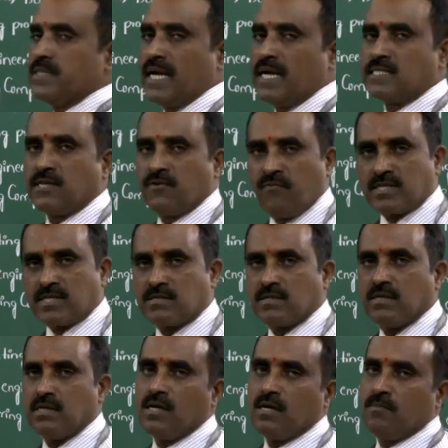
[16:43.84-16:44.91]
That is the first
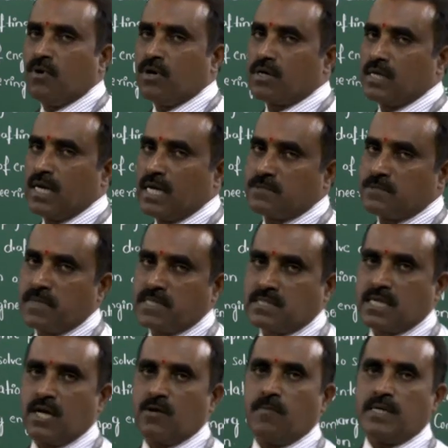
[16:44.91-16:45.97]
book that is
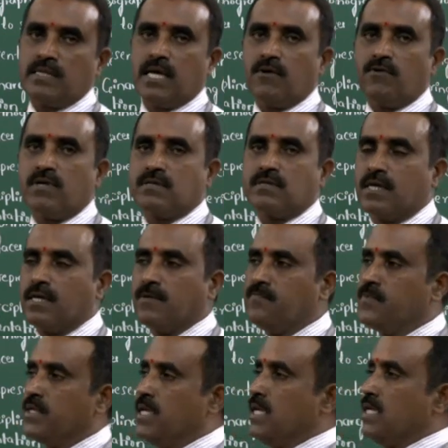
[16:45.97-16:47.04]
prescribed by the university.
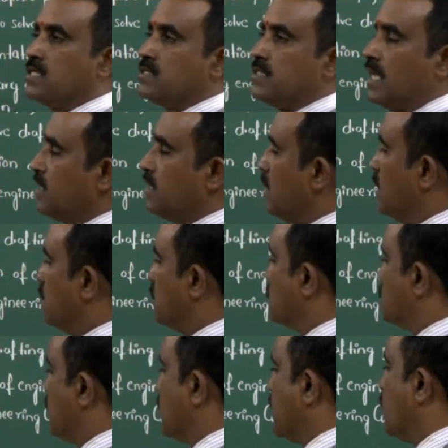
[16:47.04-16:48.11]
Then the
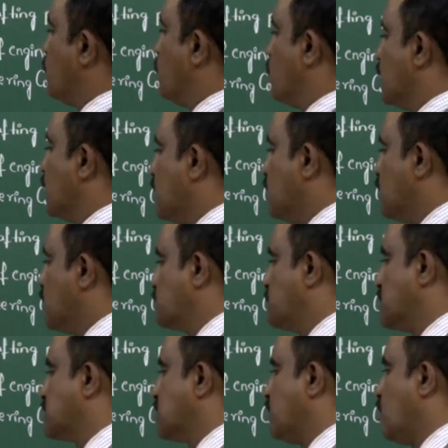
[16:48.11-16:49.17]
second book
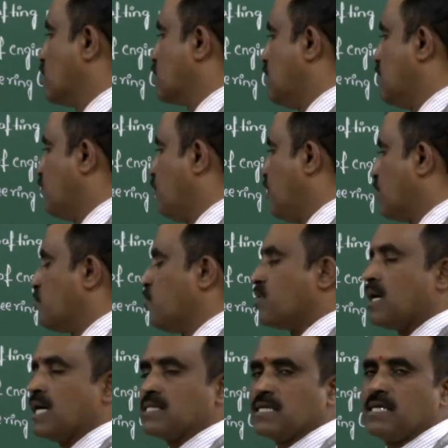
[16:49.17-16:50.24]
speaks about the one
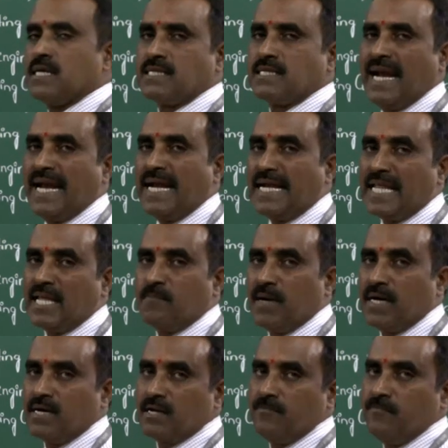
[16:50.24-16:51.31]
more author, that is N.D.
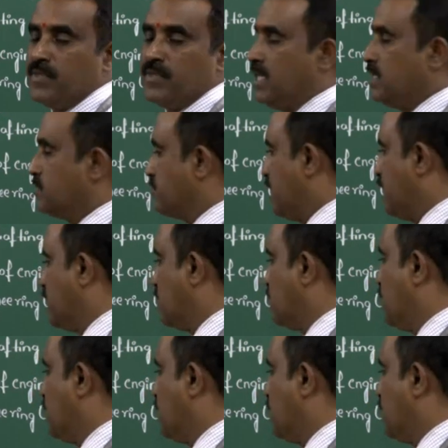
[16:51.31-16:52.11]
Butt. So N.D.